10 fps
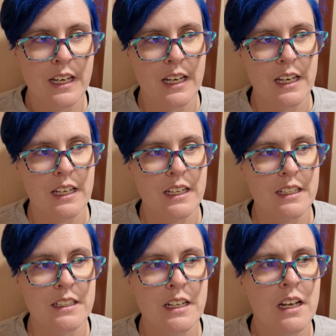
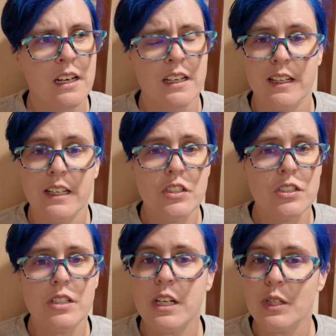and like it's
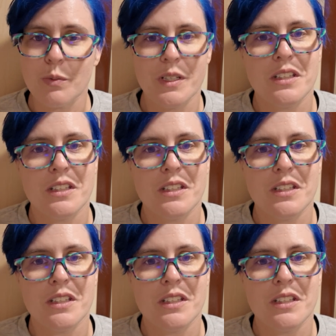just like a sweet